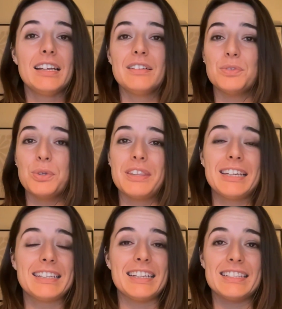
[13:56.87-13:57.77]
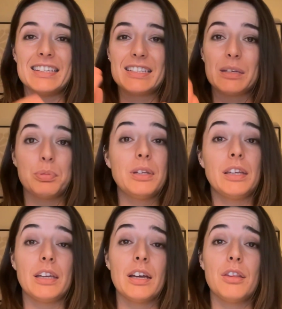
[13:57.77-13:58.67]
full thickness, it's completely
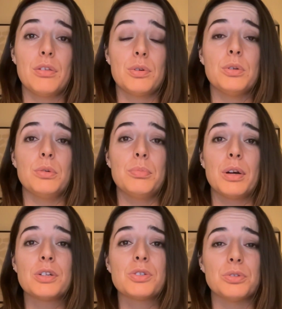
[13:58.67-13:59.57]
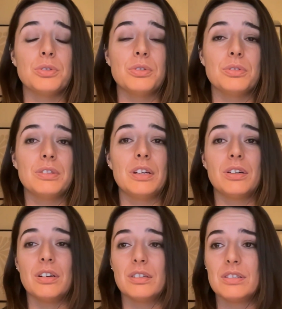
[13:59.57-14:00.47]
cut through. Partial,
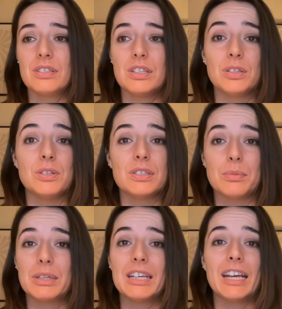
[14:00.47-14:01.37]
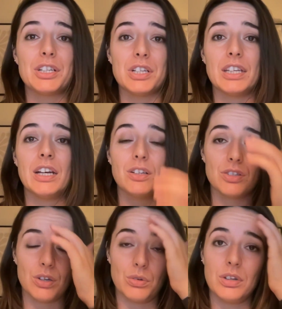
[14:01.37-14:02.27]
there is still some connection there.
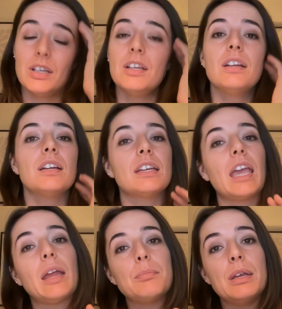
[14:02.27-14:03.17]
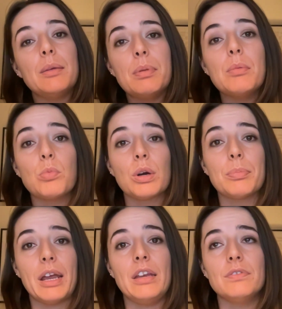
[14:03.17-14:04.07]
So can be a bit more
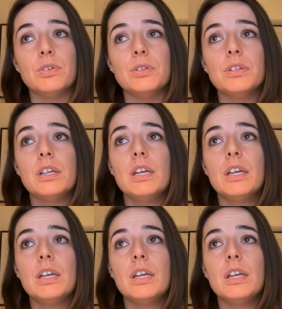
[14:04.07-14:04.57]
painful.